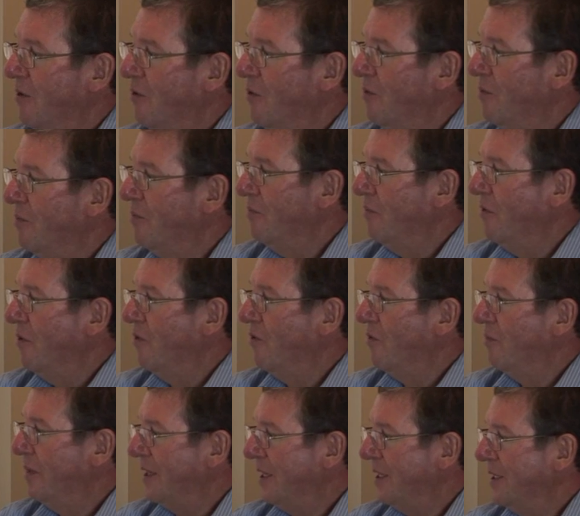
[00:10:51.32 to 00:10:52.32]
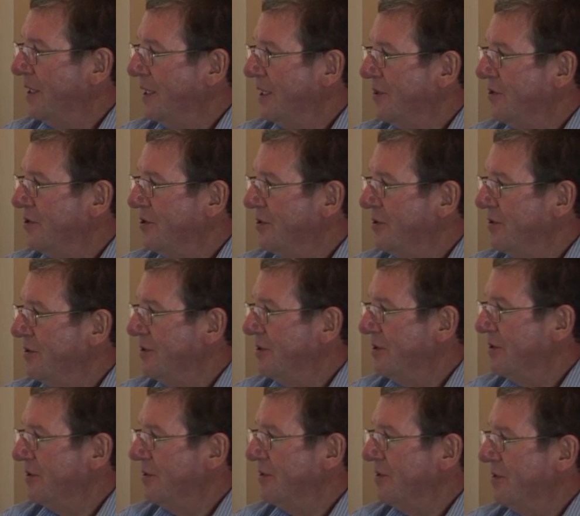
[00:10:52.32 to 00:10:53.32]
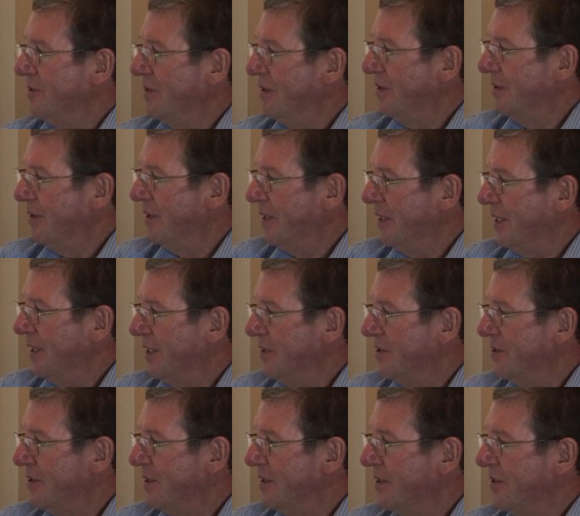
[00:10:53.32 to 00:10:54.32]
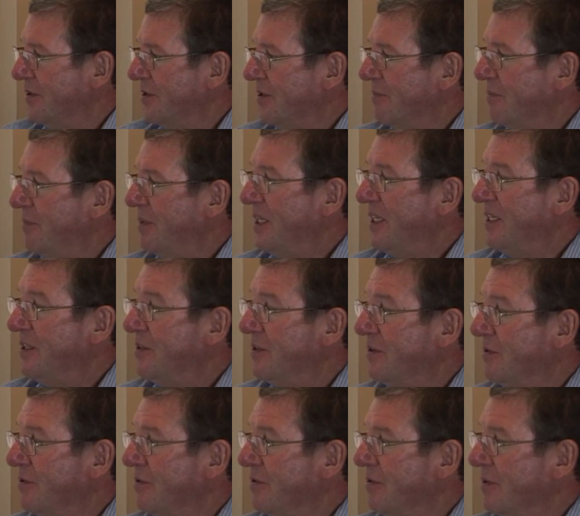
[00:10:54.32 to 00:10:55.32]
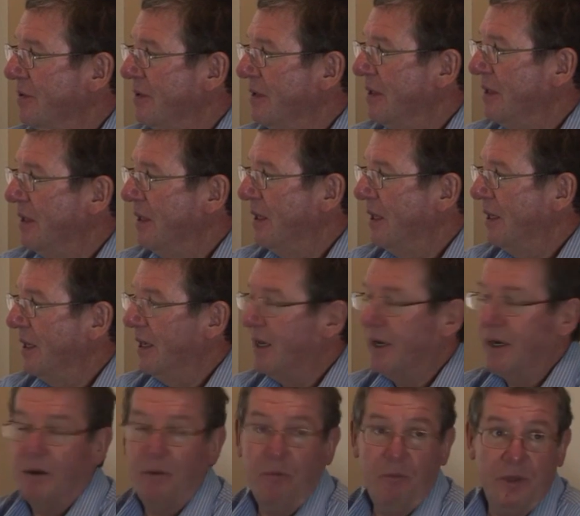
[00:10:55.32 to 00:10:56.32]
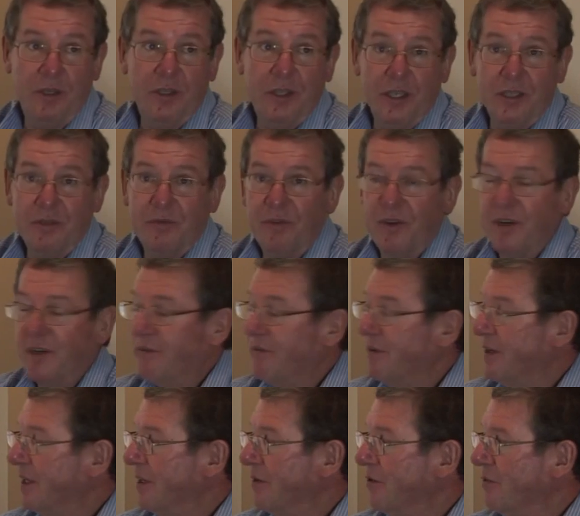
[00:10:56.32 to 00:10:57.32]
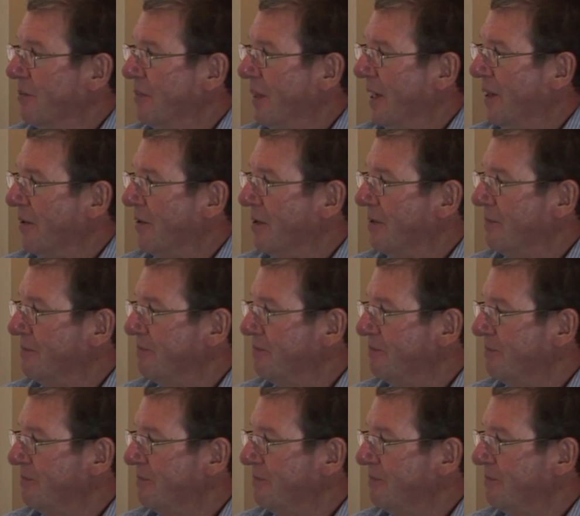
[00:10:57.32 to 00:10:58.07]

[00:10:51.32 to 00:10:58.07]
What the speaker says: All mainly due to the cylinder B2, which has very, very low power.